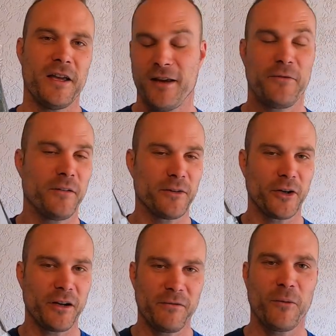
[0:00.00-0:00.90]
If you're ever
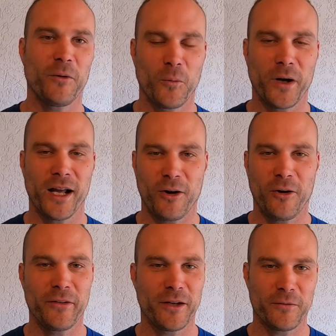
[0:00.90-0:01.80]
looking for what I
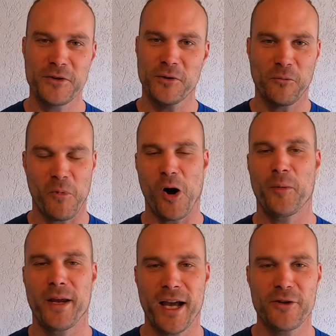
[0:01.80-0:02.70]
call the original
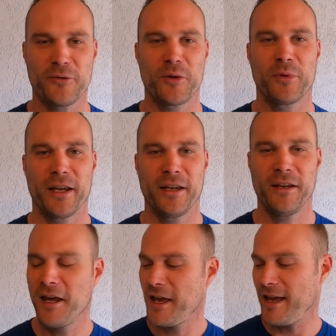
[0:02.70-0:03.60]
Army casualty
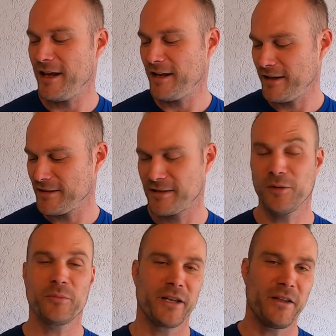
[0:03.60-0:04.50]
blanket, it is
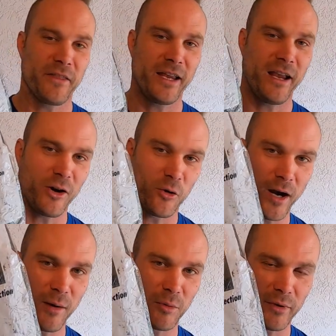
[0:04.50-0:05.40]
simply the
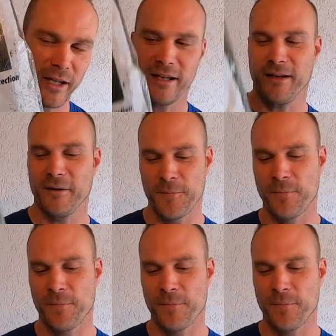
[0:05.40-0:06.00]
Grabber blanket.